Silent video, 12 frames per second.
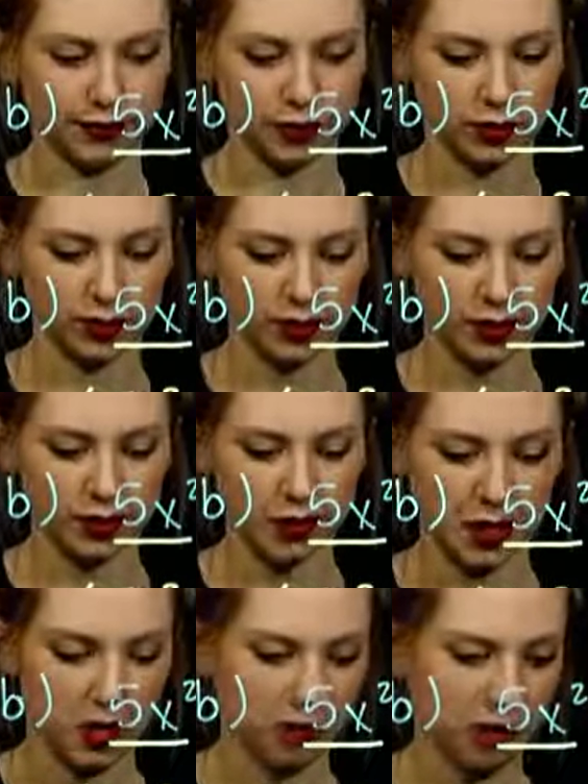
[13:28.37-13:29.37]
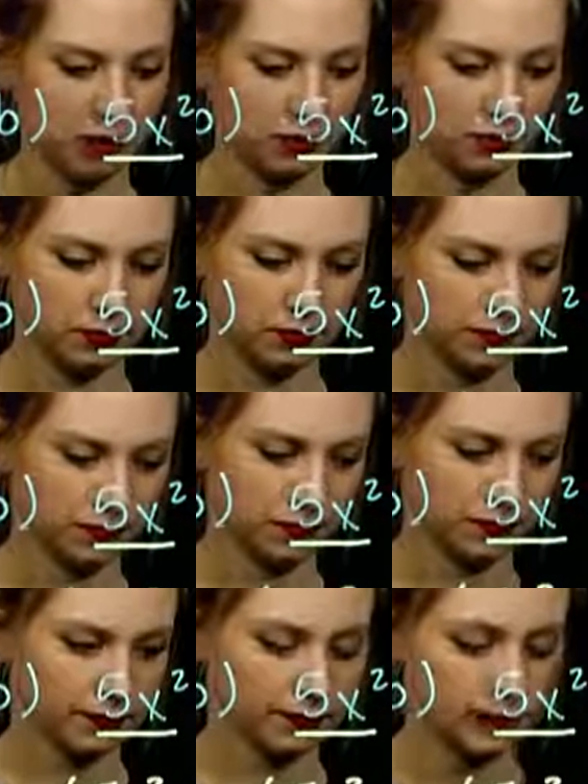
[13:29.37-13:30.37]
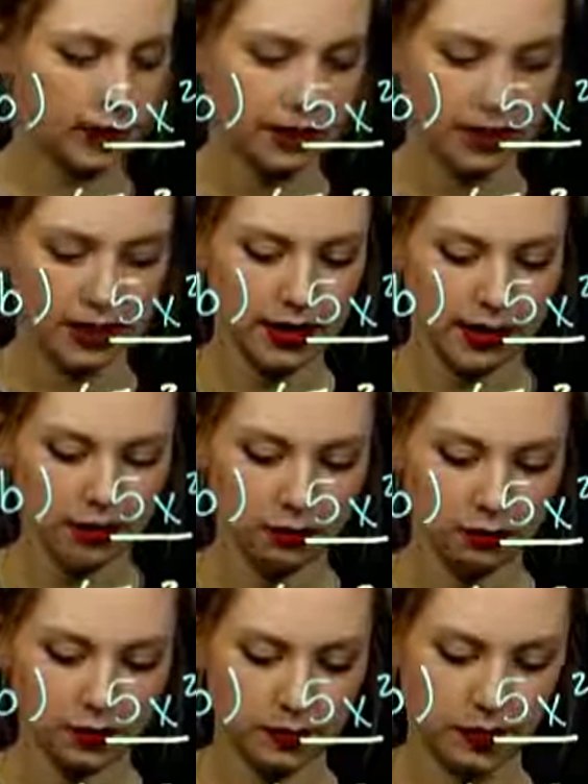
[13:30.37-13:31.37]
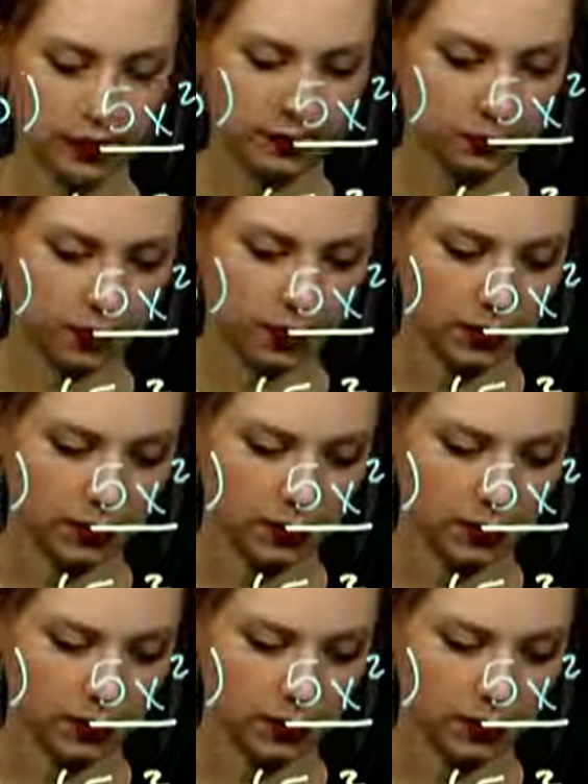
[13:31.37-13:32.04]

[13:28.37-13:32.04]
So those are going to be gone. And what are we left with?